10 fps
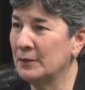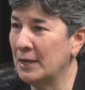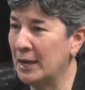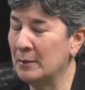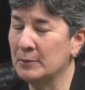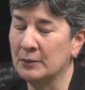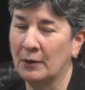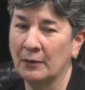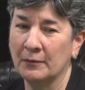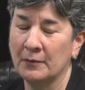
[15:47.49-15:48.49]
named right. and
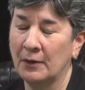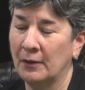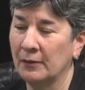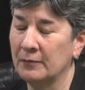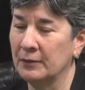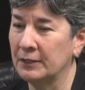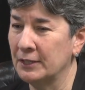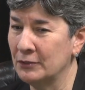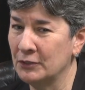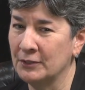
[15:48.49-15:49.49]
all of, all of the
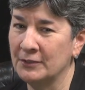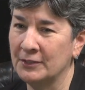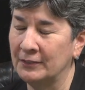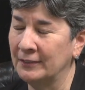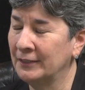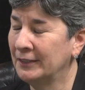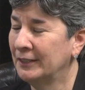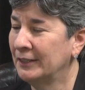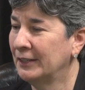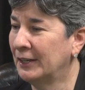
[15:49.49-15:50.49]
kitchens and
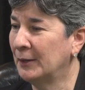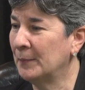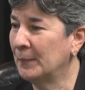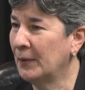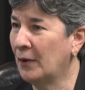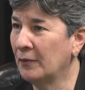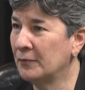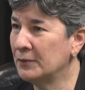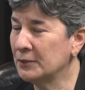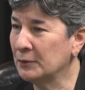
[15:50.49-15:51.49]
um, all the
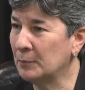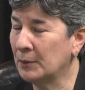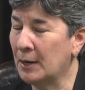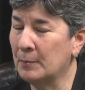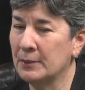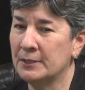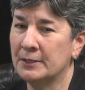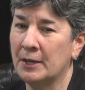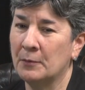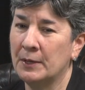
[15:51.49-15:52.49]
physical
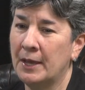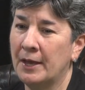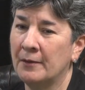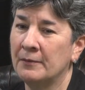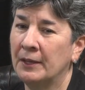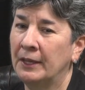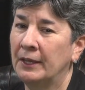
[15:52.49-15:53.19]
properties that we have.